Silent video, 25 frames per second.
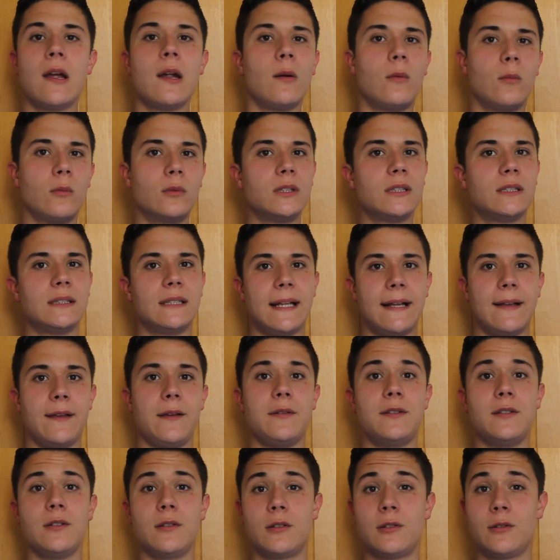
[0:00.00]
will allow you
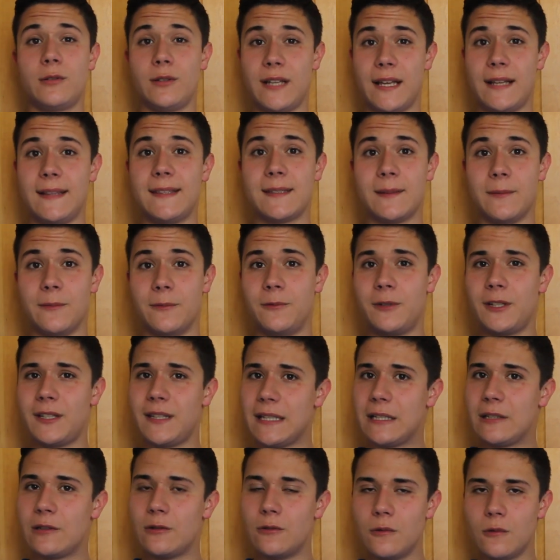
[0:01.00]
to create some
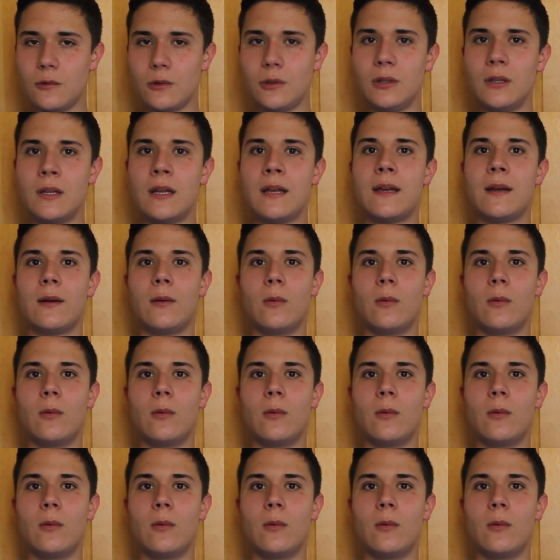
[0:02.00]
really cool